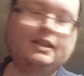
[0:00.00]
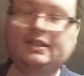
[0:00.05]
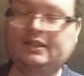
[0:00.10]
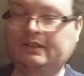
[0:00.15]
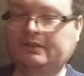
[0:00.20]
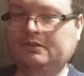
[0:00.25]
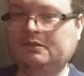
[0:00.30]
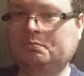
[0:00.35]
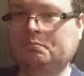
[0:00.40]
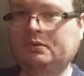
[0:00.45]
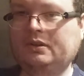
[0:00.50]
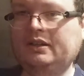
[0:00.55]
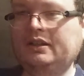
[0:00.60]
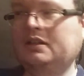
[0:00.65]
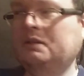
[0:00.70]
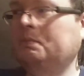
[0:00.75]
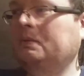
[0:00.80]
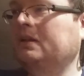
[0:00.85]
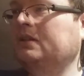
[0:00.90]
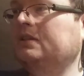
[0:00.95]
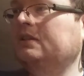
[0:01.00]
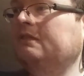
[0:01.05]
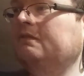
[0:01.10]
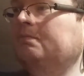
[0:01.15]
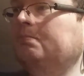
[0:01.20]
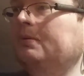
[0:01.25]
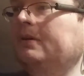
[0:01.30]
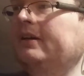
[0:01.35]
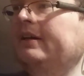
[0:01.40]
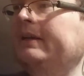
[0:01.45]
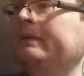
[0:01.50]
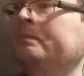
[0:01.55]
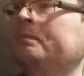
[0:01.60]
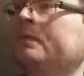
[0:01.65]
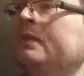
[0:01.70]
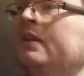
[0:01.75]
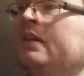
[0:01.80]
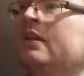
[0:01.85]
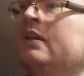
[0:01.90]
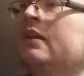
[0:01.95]
it was pretty expensive, but
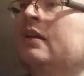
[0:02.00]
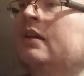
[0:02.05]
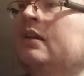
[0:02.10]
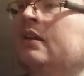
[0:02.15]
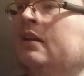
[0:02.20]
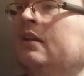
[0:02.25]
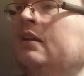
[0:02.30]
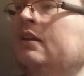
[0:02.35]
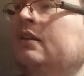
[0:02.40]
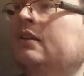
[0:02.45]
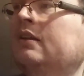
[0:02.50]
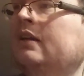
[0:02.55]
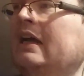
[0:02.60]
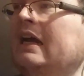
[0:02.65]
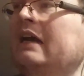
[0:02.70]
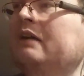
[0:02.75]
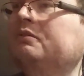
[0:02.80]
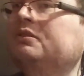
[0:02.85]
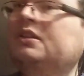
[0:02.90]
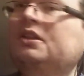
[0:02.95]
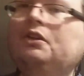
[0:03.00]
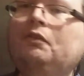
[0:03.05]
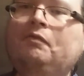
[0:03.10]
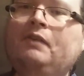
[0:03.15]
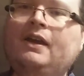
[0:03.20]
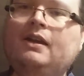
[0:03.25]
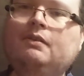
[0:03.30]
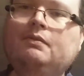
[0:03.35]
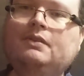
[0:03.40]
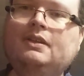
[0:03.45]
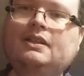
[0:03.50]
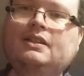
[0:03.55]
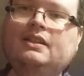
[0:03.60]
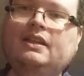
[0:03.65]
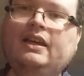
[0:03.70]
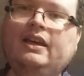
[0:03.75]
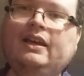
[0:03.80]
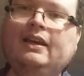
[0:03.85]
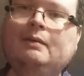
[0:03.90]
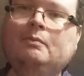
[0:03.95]
I was such a fan of this
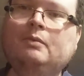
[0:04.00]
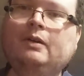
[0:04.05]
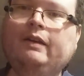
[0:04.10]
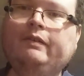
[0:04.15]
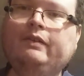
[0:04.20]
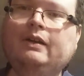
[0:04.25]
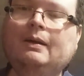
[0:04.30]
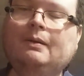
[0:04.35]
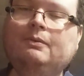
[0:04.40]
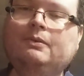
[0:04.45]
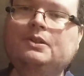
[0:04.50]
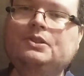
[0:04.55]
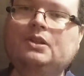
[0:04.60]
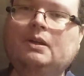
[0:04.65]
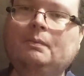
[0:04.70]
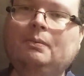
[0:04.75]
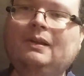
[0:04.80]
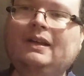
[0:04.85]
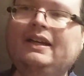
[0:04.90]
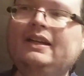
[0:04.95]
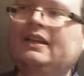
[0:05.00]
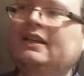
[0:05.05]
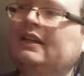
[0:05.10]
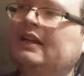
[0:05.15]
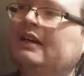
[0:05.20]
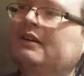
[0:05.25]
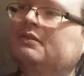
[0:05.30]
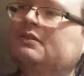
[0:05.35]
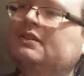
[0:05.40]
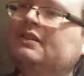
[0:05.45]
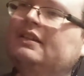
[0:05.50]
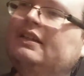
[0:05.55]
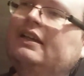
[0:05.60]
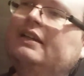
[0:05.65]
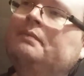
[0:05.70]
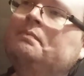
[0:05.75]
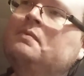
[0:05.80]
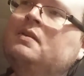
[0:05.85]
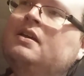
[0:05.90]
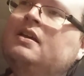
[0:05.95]
game whenever I originally played it, I was
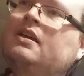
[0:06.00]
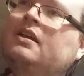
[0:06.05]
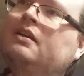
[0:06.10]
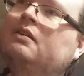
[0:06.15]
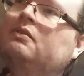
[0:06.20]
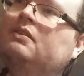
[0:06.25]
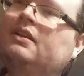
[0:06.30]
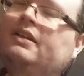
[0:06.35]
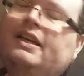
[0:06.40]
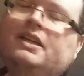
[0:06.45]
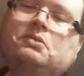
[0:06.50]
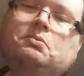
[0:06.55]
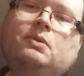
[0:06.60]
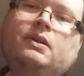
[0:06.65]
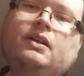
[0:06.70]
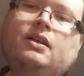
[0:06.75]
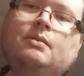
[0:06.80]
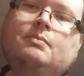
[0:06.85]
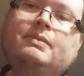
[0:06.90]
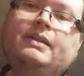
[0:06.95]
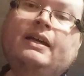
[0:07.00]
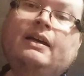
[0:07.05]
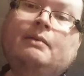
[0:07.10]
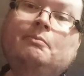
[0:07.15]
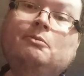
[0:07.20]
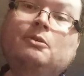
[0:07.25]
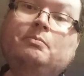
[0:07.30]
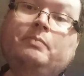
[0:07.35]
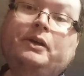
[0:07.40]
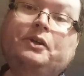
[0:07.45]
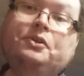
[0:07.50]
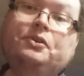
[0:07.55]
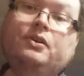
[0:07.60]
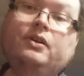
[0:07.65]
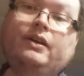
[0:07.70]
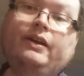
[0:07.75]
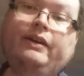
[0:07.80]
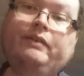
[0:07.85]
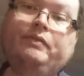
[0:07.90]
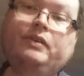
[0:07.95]
said, the next one that comes out, I want to make
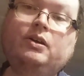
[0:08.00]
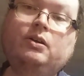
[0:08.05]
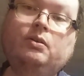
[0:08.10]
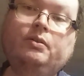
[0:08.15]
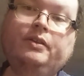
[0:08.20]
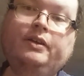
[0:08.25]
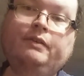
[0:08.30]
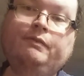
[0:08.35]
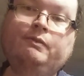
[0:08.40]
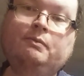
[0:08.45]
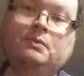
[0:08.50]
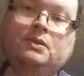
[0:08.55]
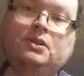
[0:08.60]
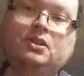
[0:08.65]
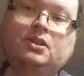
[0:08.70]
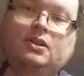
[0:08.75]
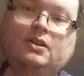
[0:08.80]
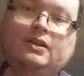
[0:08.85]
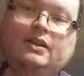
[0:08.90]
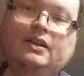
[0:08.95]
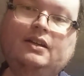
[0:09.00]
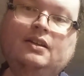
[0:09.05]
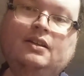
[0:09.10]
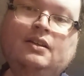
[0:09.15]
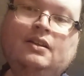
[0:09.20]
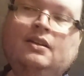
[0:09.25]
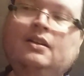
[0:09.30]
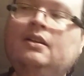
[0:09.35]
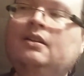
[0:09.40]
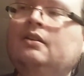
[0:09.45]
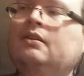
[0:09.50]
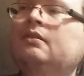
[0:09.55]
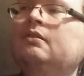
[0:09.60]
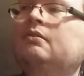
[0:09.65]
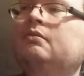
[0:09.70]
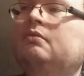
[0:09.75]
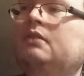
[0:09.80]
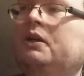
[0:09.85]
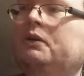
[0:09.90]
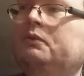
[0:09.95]
sure I have the whole thing from the start.
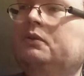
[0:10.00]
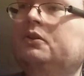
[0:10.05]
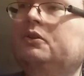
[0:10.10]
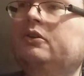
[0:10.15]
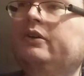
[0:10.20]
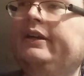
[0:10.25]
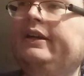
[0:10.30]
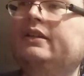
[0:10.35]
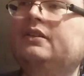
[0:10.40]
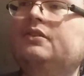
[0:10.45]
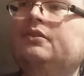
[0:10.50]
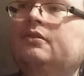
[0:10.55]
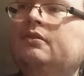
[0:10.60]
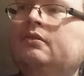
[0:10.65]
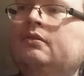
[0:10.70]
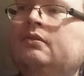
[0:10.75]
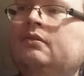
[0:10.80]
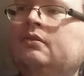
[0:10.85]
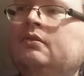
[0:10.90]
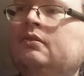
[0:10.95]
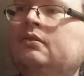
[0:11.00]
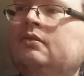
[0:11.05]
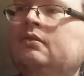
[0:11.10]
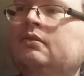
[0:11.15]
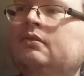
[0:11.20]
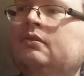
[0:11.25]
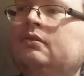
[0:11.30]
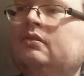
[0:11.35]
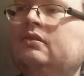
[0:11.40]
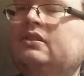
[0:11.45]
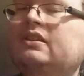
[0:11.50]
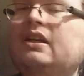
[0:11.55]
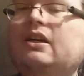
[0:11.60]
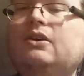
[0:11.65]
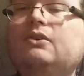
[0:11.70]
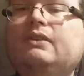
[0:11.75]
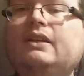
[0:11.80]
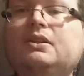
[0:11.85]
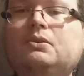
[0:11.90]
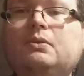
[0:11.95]
No regrets.
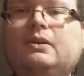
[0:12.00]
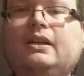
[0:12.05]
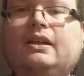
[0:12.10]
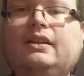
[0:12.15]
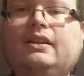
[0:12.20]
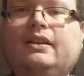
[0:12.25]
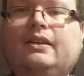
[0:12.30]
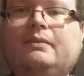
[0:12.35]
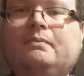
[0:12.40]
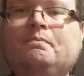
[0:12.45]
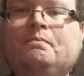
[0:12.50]
So that's what I did.